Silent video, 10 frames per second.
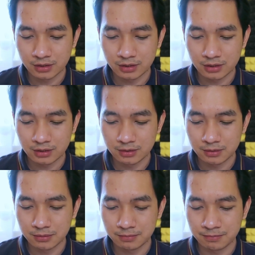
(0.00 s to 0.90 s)

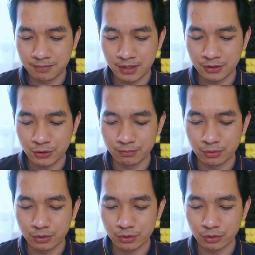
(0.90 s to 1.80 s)
It's
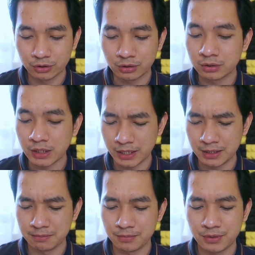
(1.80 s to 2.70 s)
more on
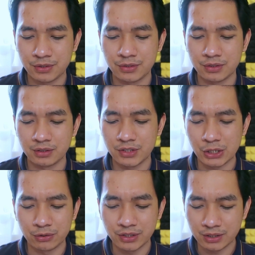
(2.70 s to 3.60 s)
crimes,
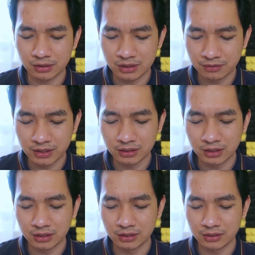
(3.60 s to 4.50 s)
terrorist
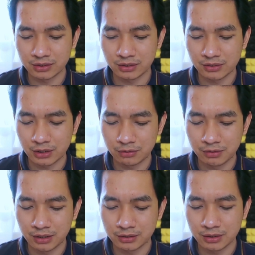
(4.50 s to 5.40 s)
activities,
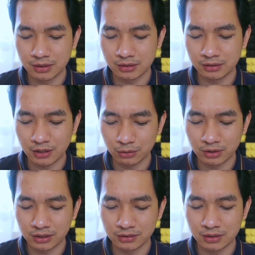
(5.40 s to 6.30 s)

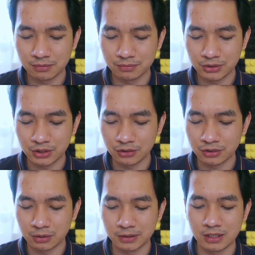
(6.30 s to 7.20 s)
terrorism,
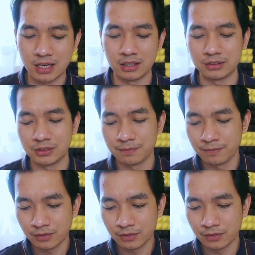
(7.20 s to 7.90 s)
serious criminal acts.